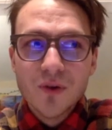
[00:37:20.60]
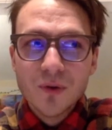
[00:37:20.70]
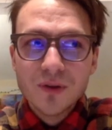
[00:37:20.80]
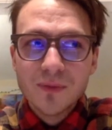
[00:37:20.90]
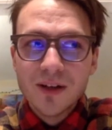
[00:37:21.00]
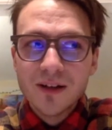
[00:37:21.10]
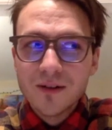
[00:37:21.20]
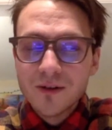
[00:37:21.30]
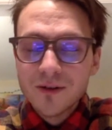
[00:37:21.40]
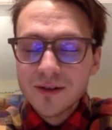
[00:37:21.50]

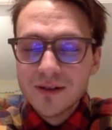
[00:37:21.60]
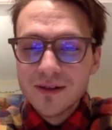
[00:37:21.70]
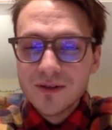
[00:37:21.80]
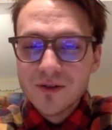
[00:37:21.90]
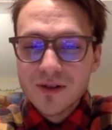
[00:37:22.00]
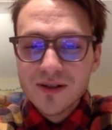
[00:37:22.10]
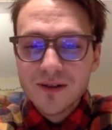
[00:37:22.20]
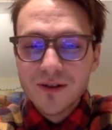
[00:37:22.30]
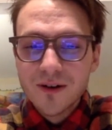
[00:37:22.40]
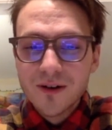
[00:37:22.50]
stoked my early
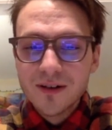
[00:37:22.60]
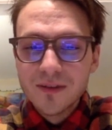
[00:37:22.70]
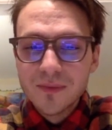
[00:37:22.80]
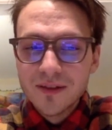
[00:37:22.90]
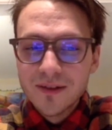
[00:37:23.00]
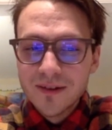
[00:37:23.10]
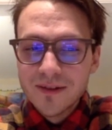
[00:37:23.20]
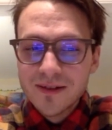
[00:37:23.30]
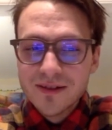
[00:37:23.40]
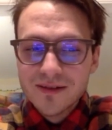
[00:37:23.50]
interest in gardening
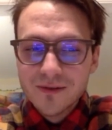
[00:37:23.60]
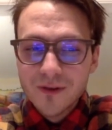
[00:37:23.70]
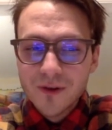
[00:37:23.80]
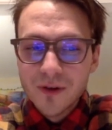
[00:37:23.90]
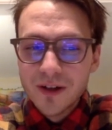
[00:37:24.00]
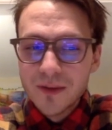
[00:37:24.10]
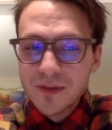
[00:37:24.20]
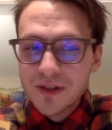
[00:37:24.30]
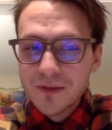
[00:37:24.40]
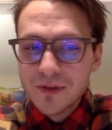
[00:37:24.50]
because
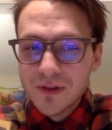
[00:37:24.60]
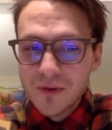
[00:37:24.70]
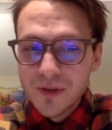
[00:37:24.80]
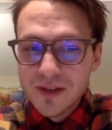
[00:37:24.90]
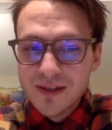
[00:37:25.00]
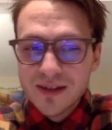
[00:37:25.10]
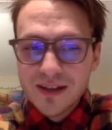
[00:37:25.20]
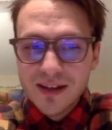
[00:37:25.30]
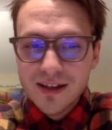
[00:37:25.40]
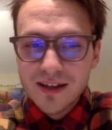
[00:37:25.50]
growing up, she was
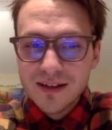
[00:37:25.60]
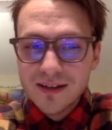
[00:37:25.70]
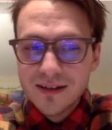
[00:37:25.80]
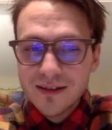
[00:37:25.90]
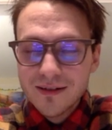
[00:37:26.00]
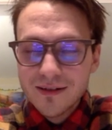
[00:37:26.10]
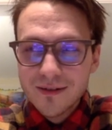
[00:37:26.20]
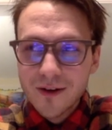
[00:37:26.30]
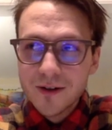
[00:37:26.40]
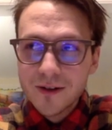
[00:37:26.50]
always a
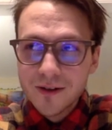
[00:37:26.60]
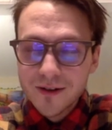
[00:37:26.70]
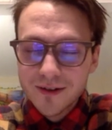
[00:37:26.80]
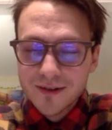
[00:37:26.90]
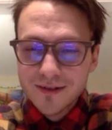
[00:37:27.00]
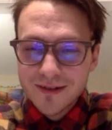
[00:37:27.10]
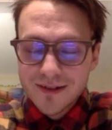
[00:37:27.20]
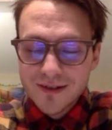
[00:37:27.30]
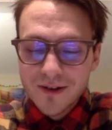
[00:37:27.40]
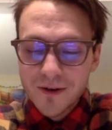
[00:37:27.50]
gardener.
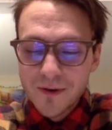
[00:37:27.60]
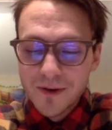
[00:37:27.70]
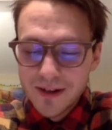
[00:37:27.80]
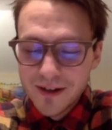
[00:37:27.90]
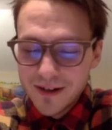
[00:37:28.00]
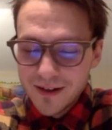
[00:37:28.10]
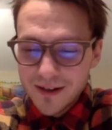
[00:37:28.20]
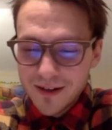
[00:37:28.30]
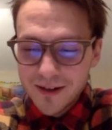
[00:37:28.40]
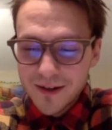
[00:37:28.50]
So
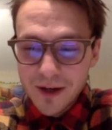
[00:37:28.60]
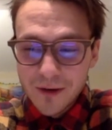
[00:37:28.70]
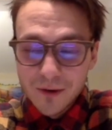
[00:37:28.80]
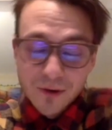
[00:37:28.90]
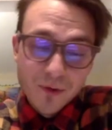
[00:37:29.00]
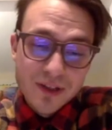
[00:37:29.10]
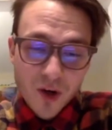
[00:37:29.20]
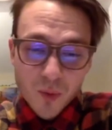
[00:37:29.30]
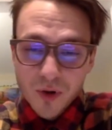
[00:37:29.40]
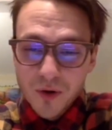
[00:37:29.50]
I would
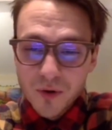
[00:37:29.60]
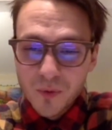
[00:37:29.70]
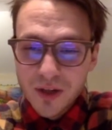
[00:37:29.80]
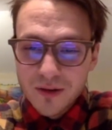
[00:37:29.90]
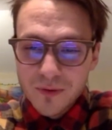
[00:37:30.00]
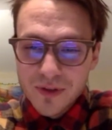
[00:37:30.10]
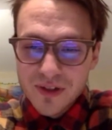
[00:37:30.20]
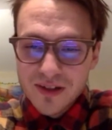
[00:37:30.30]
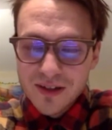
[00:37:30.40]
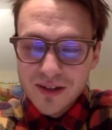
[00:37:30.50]
always help her, whether
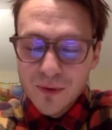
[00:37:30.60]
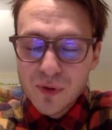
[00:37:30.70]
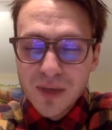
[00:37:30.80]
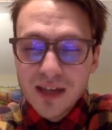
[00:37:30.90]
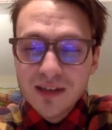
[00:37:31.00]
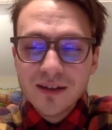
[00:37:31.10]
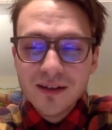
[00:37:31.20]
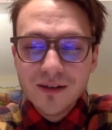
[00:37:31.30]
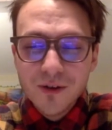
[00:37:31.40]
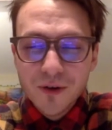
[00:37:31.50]
it was
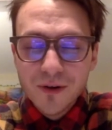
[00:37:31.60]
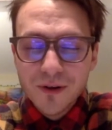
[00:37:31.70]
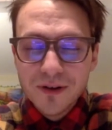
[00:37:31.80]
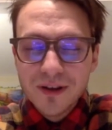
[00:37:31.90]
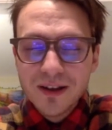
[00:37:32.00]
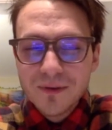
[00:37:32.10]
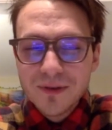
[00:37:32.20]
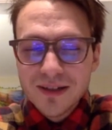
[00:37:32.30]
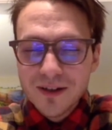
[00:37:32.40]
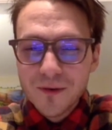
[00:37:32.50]
mainly her
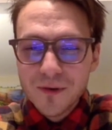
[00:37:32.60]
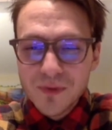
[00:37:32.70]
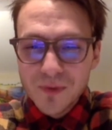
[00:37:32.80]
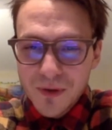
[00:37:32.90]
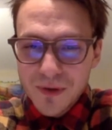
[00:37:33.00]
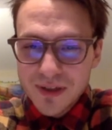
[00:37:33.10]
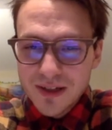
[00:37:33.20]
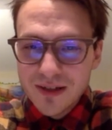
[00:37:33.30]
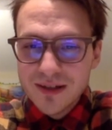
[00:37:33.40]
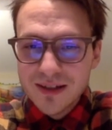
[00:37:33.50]
thing was like always
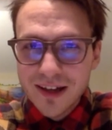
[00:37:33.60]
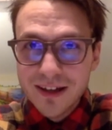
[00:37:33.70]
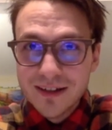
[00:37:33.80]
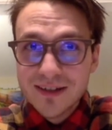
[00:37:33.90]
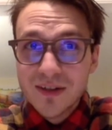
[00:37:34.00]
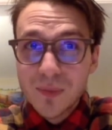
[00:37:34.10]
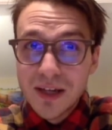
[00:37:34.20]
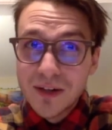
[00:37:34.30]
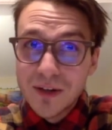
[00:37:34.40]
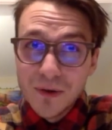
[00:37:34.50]
roses and
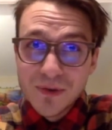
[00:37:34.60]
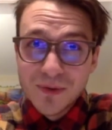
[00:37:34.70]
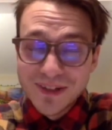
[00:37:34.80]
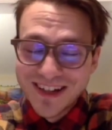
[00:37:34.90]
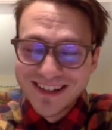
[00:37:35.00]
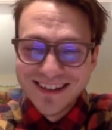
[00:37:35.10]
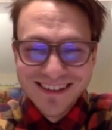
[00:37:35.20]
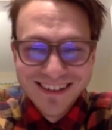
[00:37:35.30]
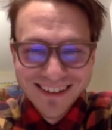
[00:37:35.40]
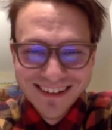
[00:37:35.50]
tomatoes, which is
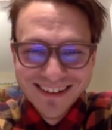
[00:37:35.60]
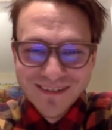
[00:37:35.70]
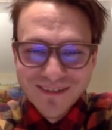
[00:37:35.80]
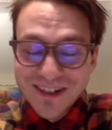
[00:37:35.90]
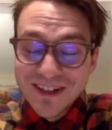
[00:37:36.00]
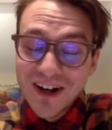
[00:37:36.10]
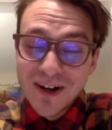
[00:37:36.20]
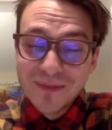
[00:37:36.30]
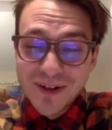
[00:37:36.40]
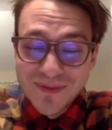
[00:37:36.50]
a funny
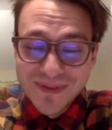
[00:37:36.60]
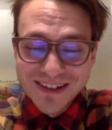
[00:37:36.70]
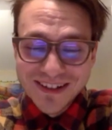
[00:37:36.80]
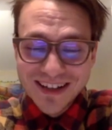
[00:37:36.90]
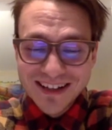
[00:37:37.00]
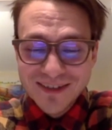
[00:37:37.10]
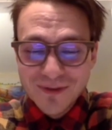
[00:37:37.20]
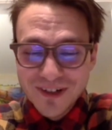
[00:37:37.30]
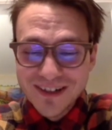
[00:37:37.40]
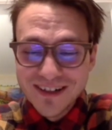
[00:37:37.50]
combo, but
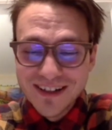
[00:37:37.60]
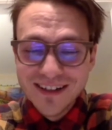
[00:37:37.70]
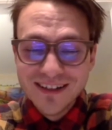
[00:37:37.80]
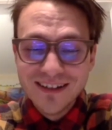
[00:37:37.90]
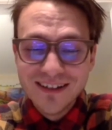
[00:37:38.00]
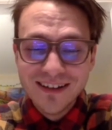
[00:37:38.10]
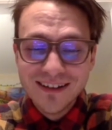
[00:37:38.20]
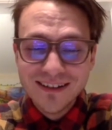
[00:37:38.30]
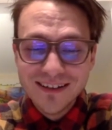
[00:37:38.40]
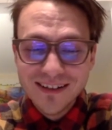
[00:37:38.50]
that's what she did.
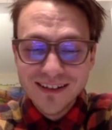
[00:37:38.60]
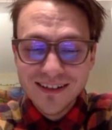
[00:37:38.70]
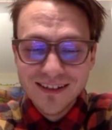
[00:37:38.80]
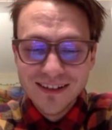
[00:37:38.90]
And,